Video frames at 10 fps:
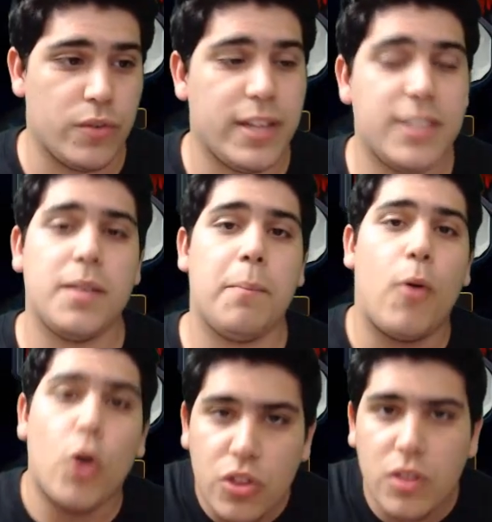And it's
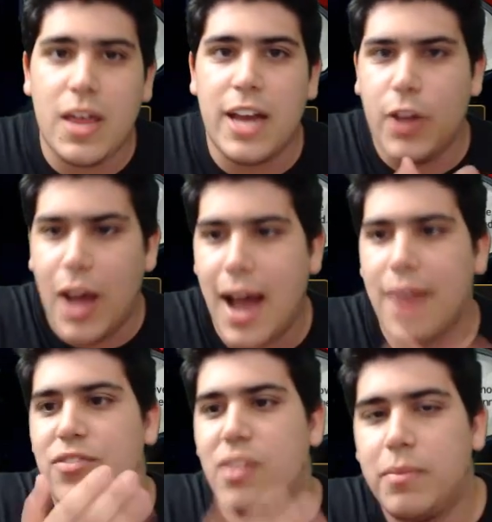important that you have
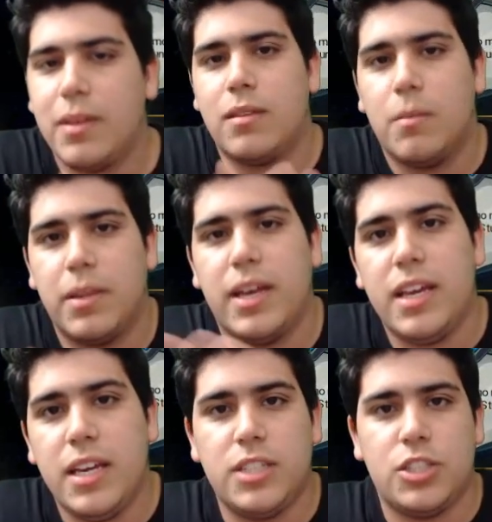something to play
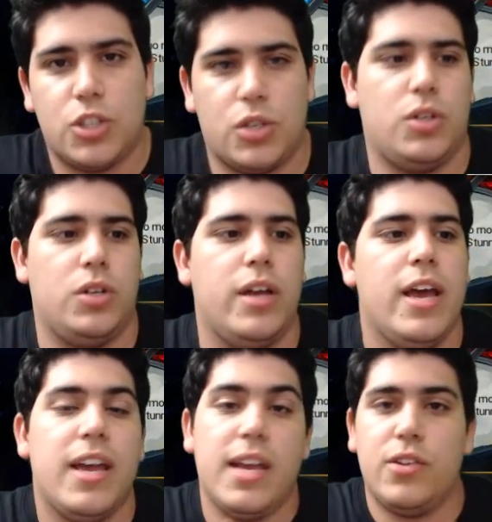each turn
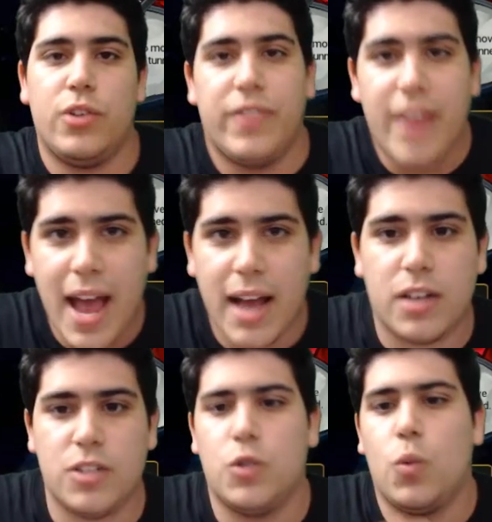in your deck,
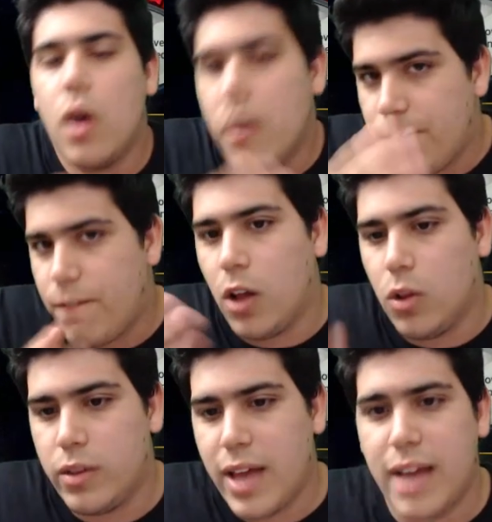because you want to
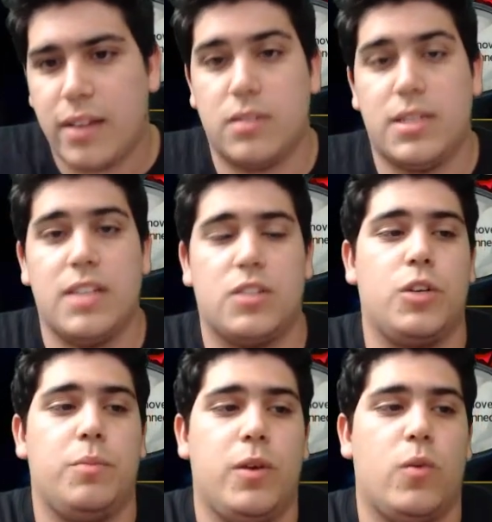follow that, because that
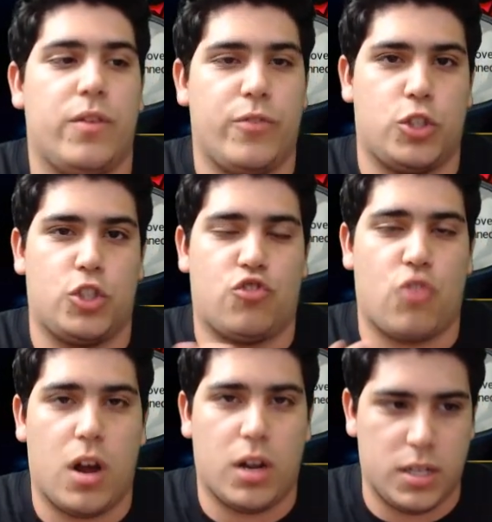could be one of your
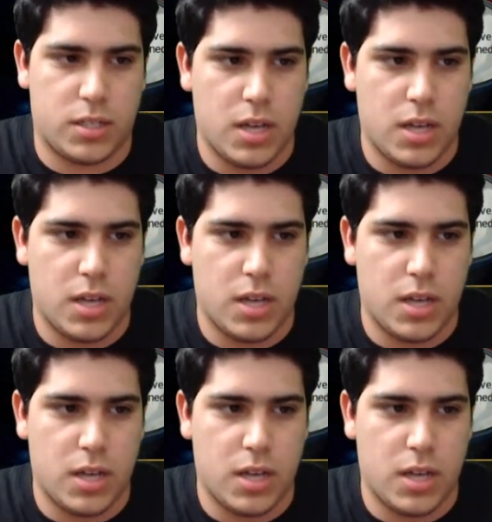strongest,